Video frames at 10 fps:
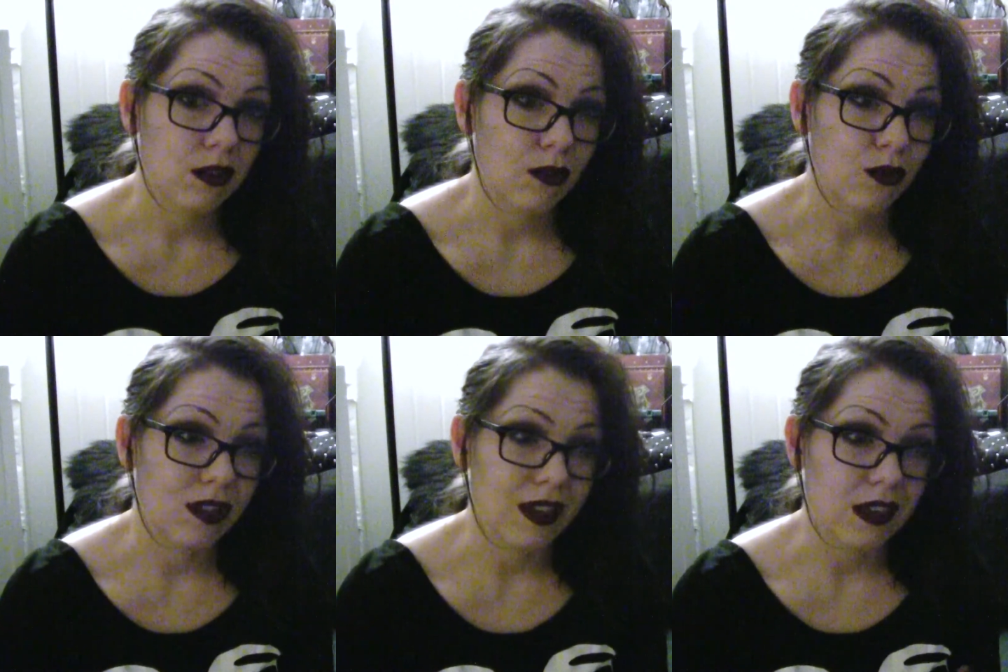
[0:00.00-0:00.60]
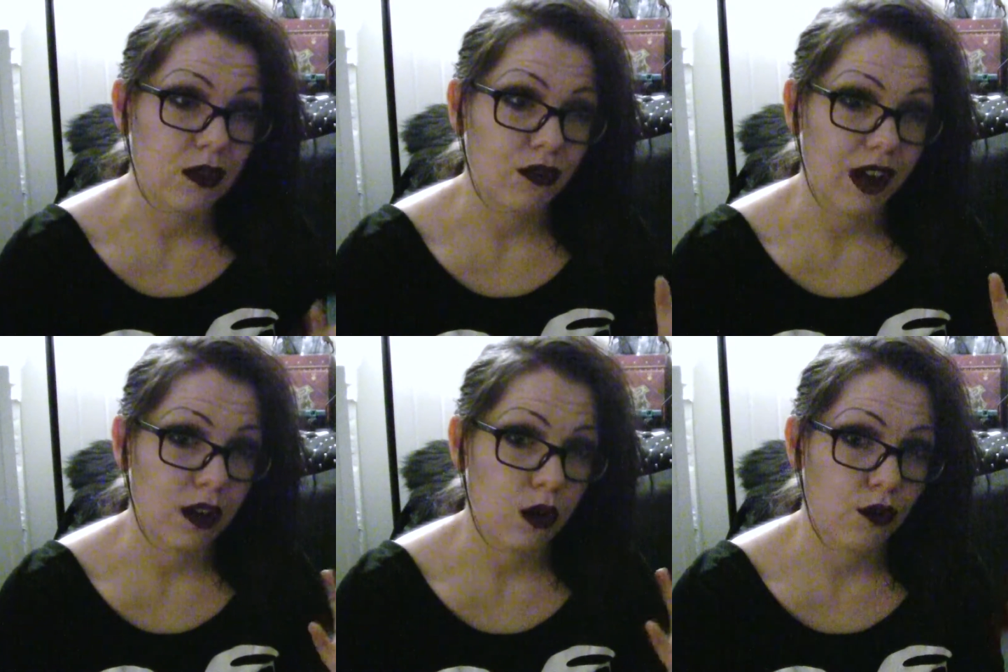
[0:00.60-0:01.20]
for these
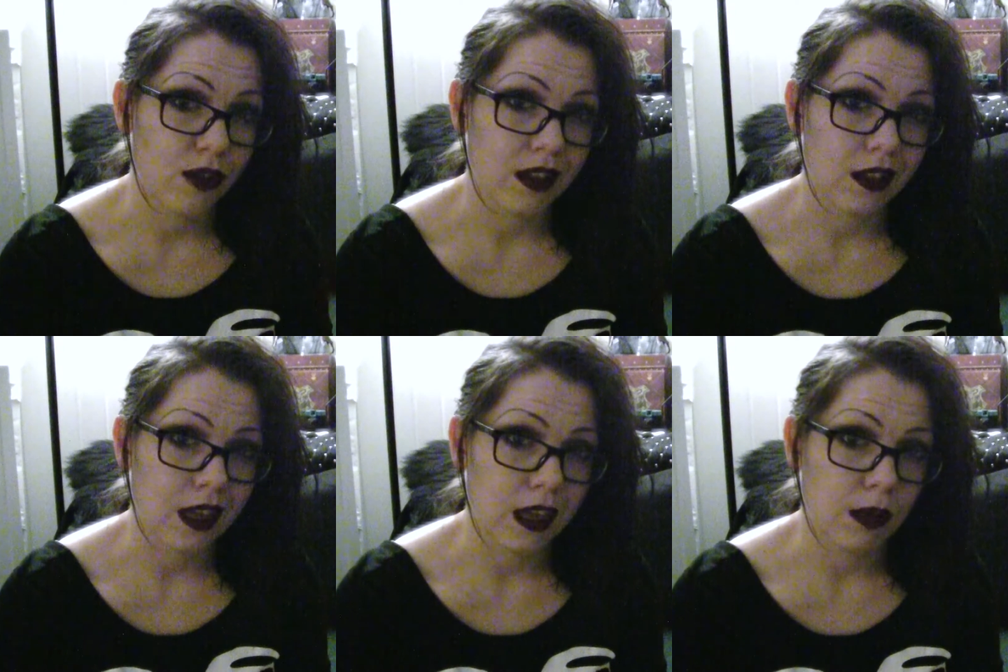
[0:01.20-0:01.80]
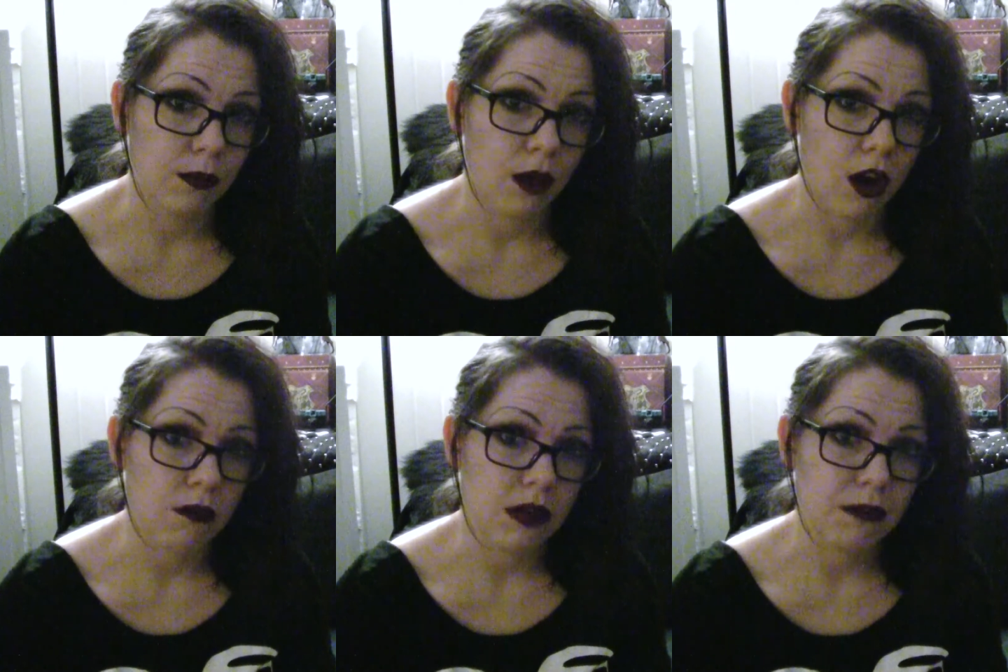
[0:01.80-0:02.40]
Franco-friendly
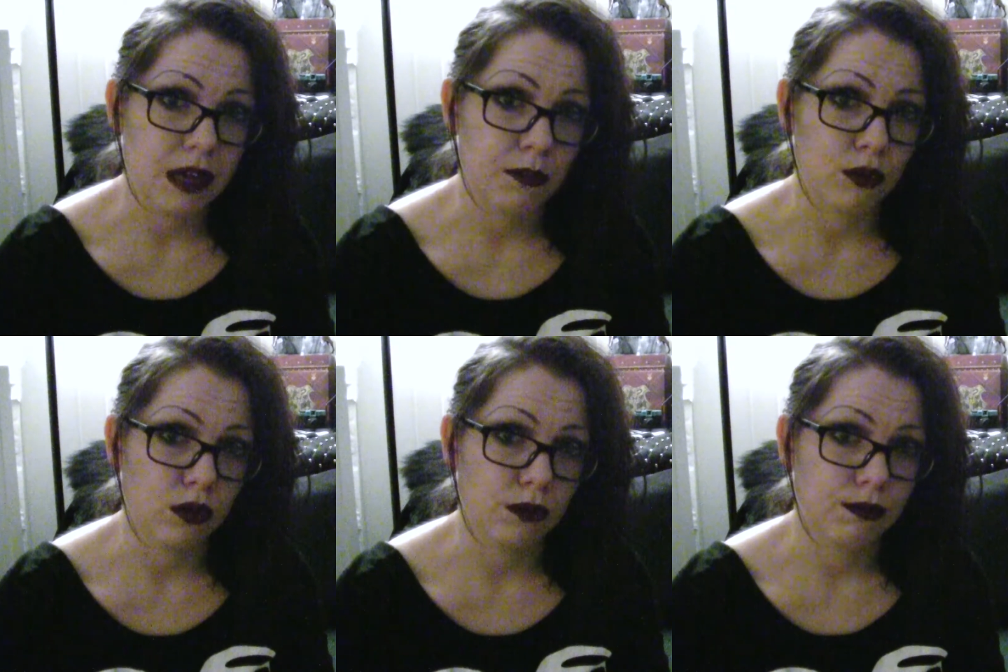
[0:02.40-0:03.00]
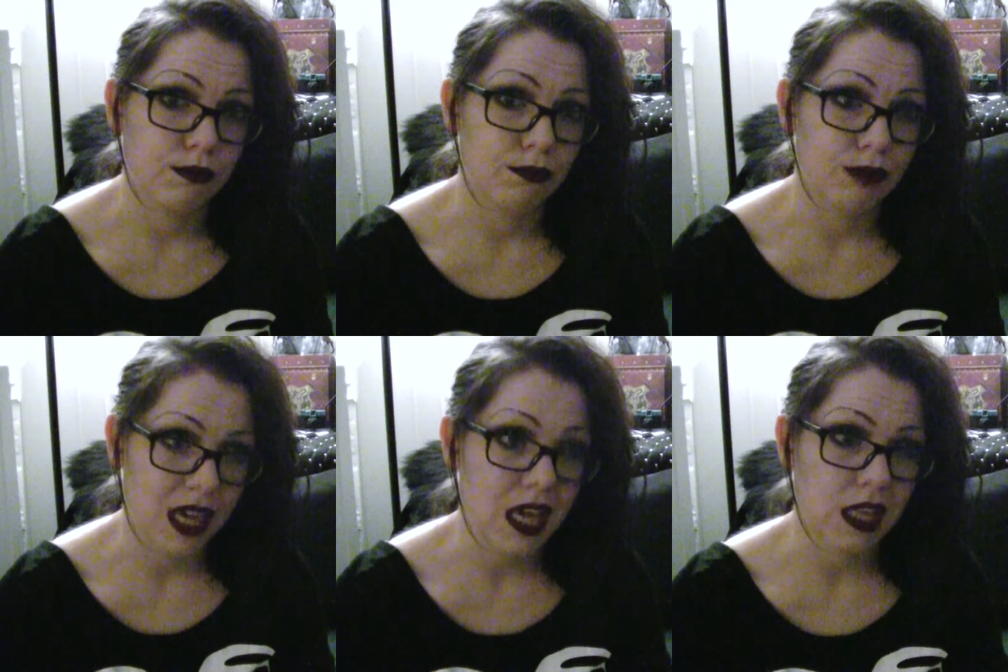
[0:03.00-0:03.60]
army people
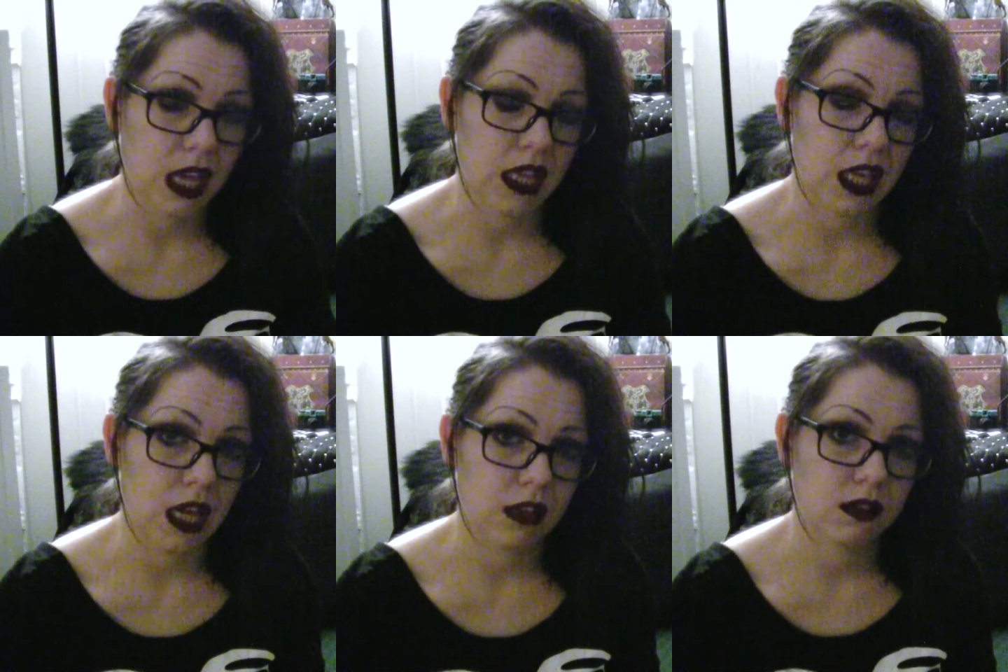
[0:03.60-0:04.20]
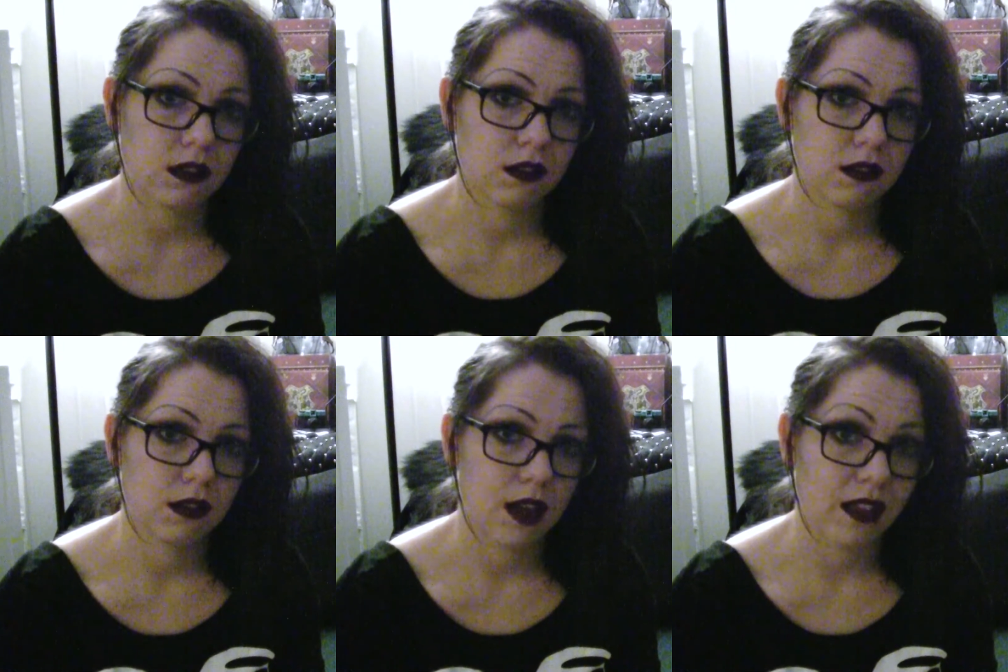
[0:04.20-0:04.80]
being like that
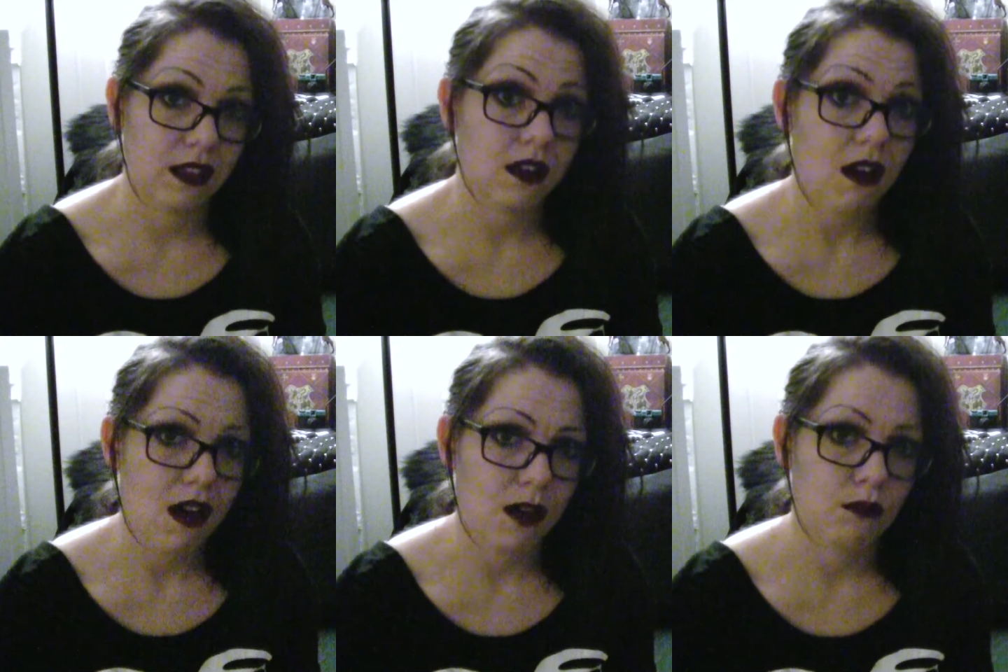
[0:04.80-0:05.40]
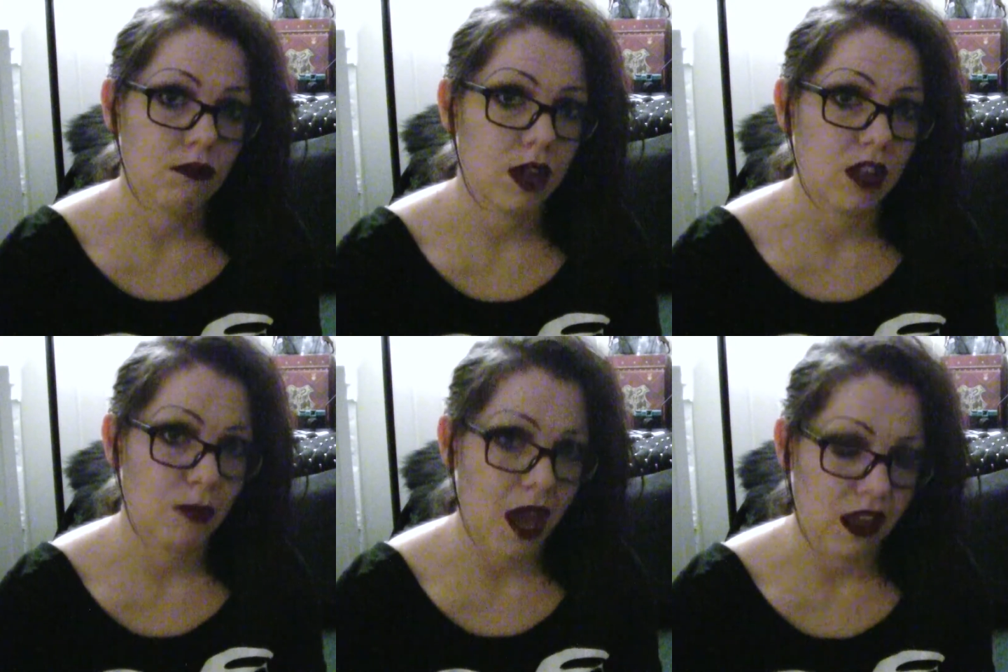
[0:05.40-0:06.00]
at the time in
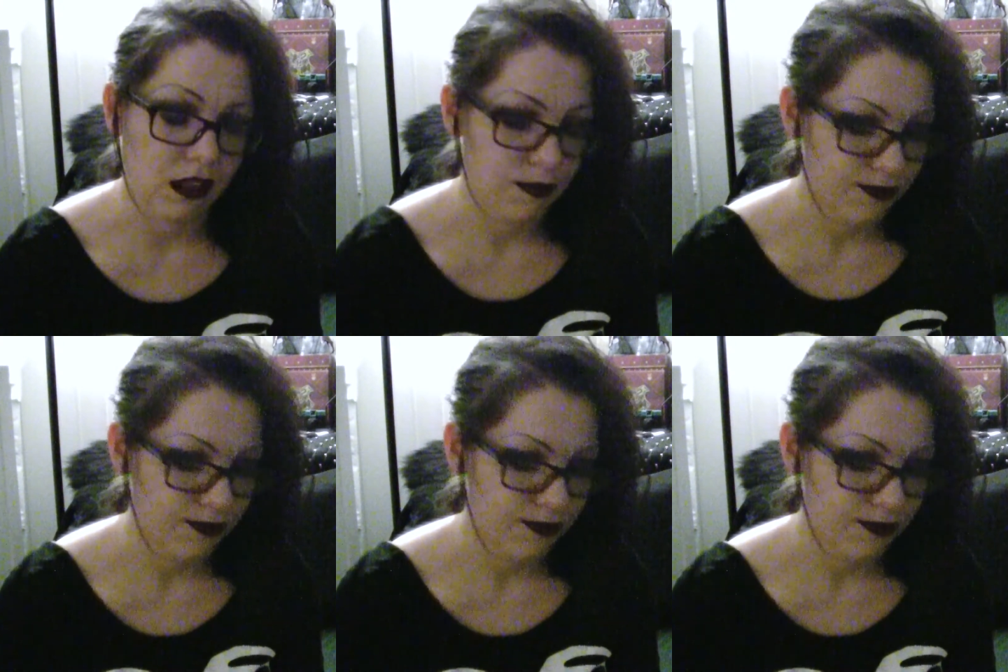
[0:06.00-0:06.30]
Spain.